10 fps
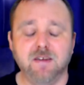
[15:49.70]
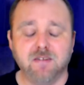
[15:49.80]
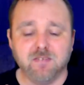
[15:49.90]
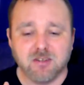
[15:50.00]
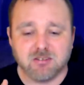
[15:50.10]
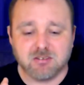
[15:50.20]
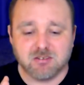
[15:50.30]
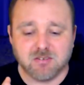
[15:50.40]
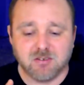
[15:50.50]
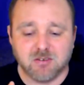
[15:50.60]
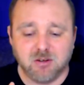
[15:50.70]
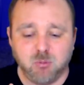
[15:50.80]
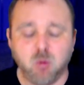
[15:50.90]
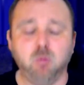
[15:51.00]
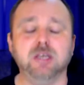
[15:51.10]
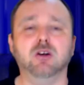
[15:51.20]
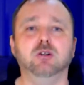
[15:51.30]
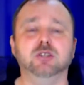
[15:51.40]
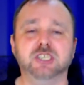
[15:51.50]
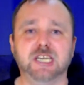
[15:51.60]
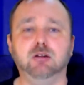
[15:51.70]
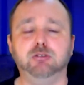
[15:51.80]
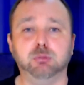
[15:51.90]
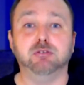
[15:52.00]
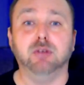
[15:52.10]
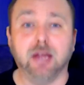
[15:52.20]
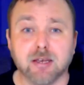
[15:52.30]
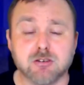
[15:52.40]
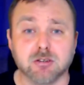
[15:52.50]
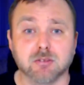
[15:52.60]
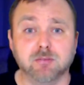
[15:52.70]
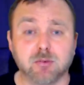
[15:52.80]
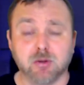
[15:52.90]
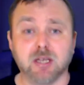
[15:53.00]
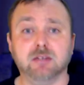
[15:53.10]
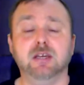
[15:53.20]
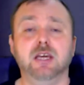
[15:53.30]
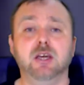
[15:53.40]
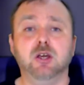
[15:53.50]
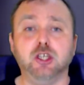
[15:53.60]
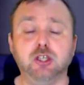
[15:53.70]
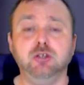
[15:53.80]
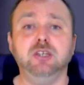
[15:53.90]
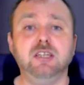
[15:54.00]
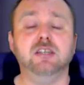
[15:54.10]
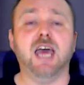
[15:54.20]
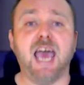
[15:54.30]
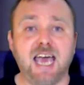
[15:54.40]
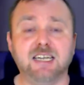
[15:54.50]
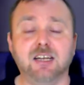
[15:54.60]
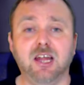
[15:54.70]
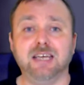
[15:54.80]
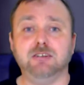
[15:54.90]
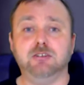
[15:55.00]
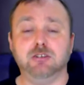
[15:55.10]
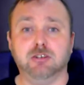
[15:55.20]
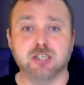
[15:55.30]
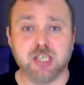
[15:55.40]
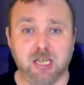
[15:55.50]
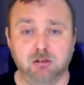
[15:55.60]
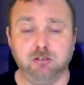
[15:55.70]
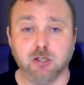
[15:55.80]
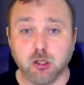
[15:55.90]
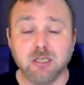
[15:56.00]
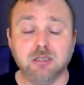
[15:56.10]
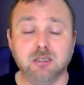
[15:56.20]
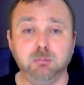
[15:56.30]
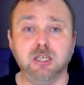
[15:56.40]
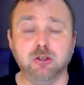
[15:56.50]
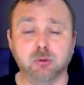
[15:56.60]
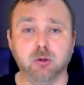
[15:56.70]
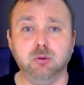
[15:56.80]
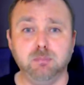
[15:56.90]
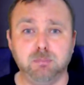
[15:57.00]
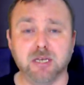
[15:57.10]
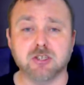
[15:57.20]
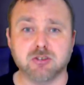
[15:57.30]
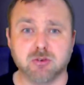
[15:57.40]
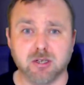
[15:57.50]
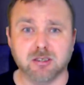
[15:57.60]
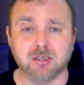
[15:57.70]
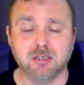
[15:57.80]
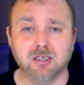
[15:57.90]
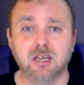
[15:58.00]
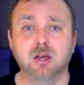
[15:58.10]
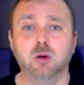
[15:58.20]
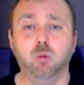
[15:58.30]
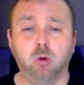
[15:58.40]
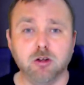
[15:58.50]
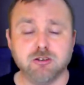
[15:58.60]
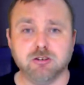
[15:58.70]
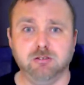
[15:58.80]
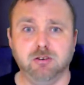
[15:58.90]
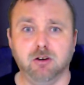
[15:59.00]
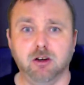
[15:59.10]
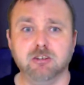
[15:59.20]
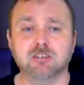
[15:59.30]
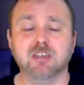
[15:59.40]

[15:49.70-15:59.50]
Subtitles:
this, what we call self-reflection, right? You need to analyze yourself. You need to be your own biggest critic. Watch your VODs,